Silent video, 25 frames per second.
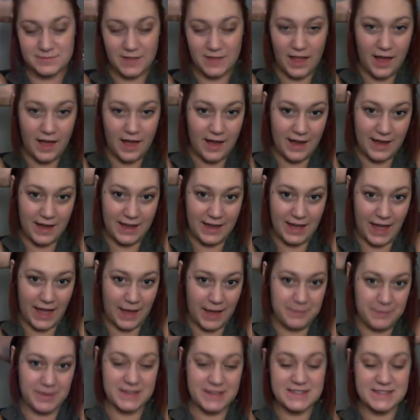I
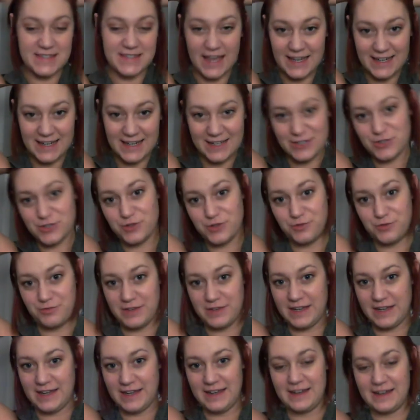am excited to
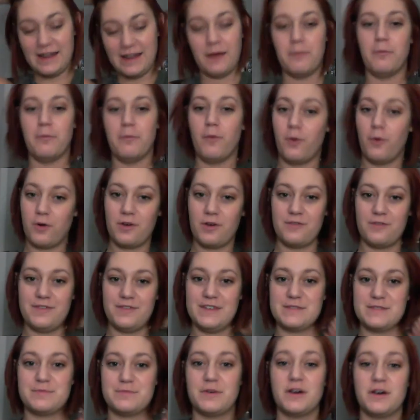read more of
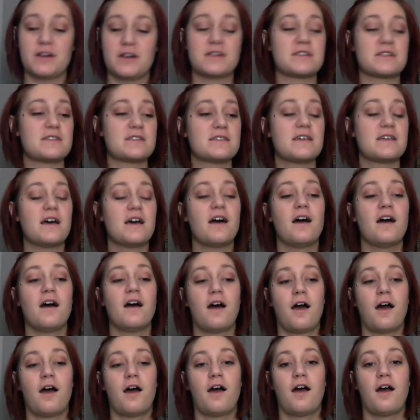these books.
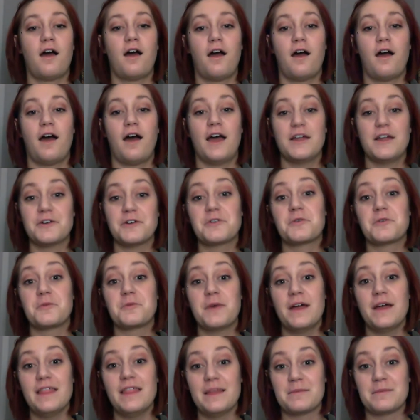I don't know
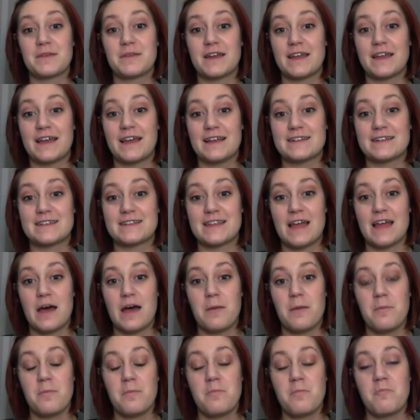when I'm going to get to
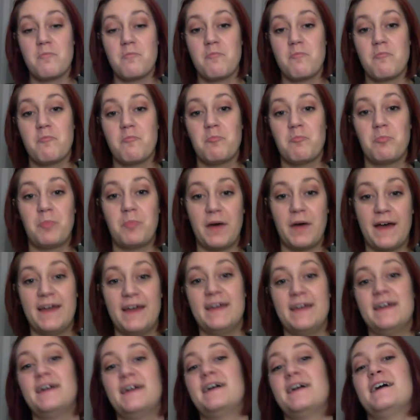them,
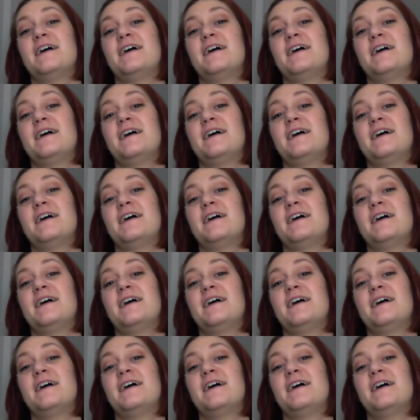but